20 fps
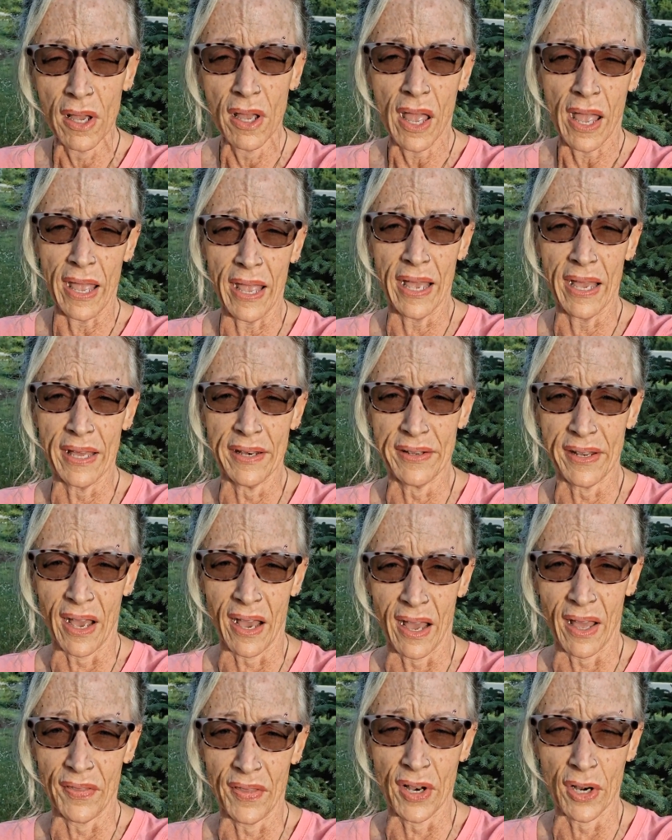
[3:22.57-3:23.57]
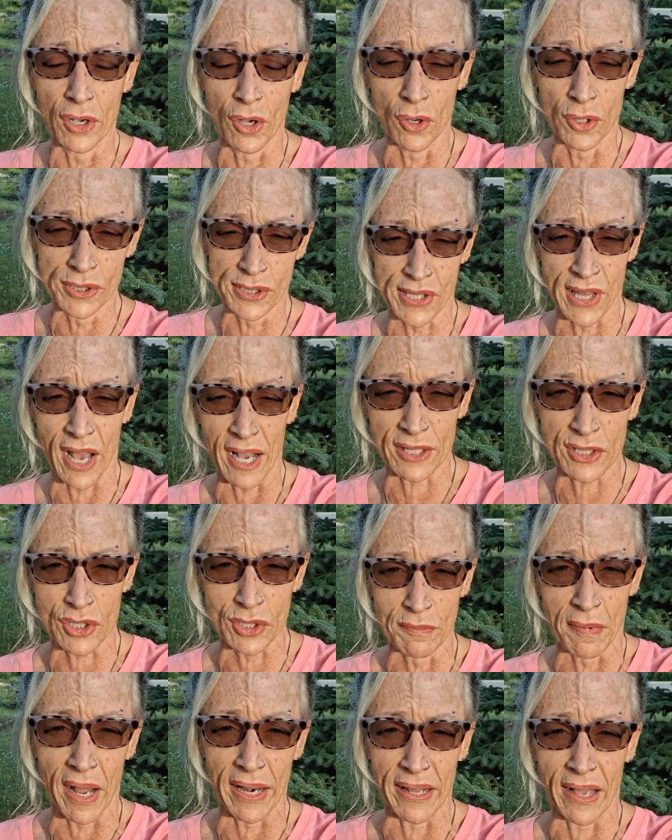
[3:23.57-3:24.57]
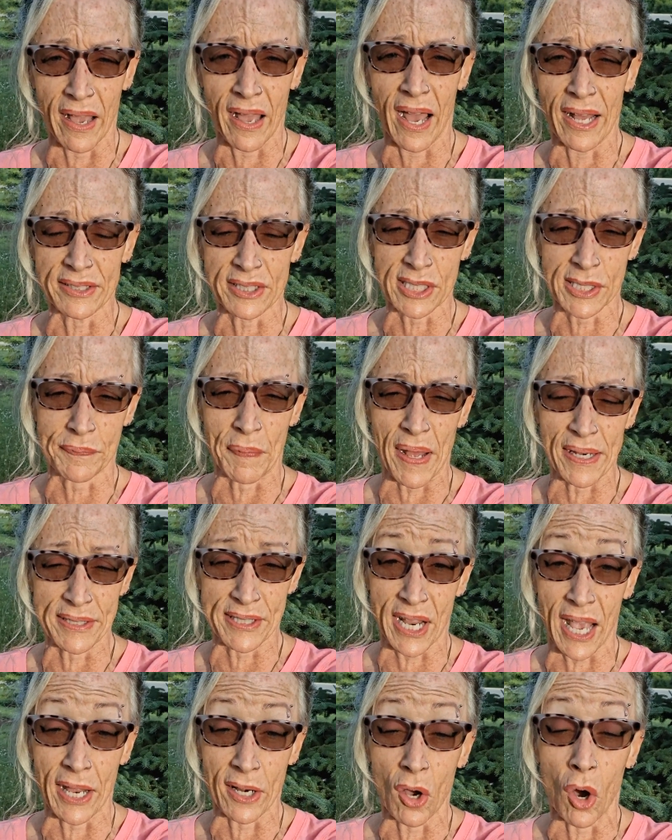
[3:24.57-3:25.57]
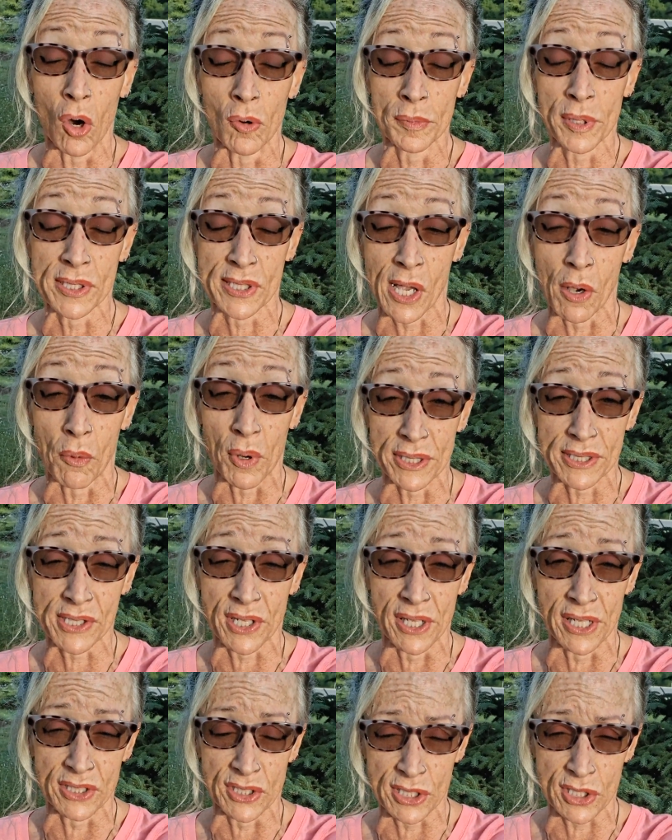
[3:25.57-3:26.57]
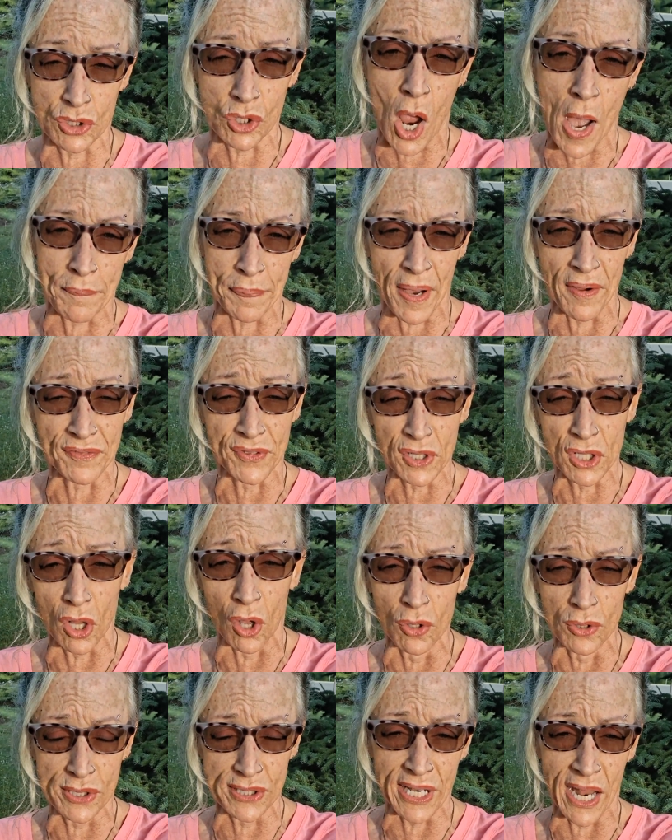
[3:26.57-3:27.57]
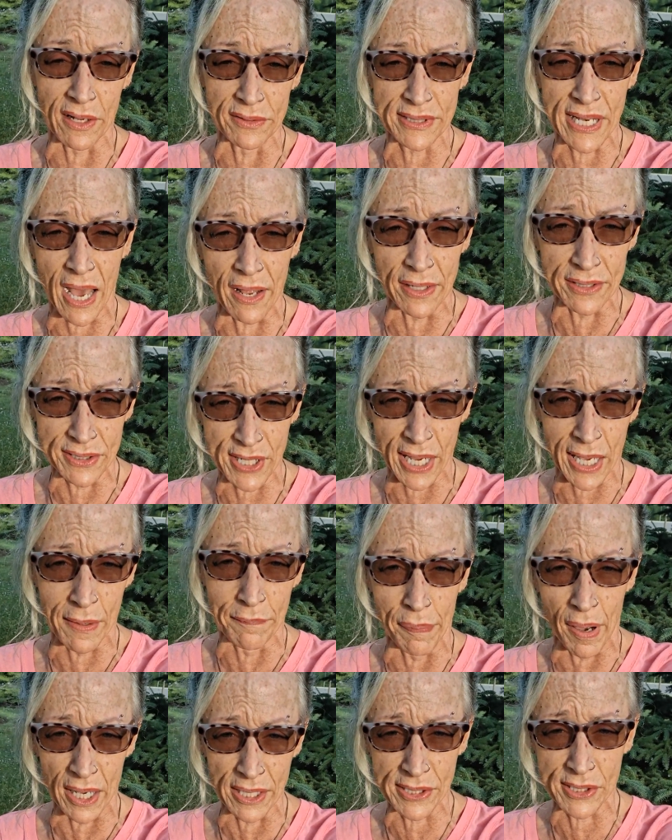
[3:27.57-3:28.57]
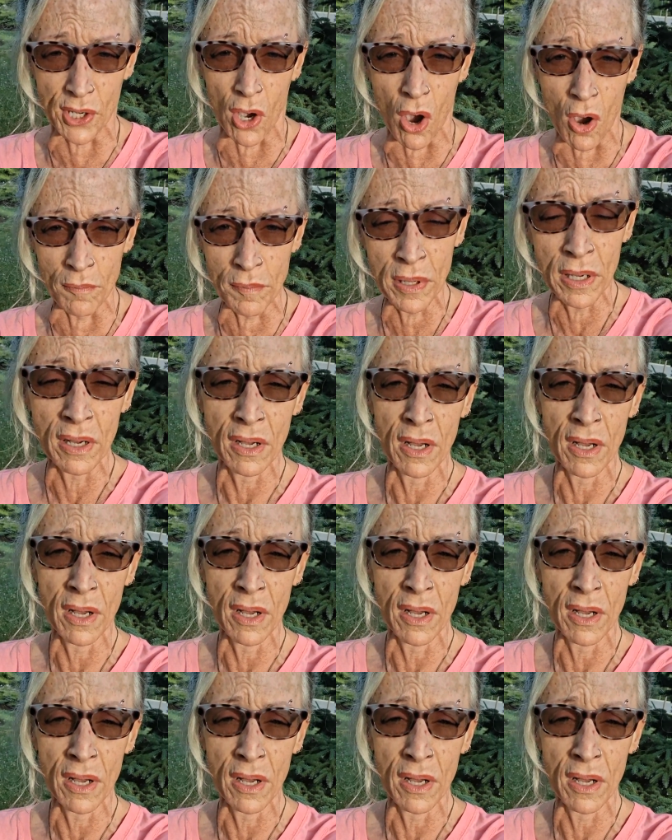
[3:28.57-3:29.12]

And there goes the extra money I had to spend to get home, because I was going to just drop off the clothes downtown and take a bus home.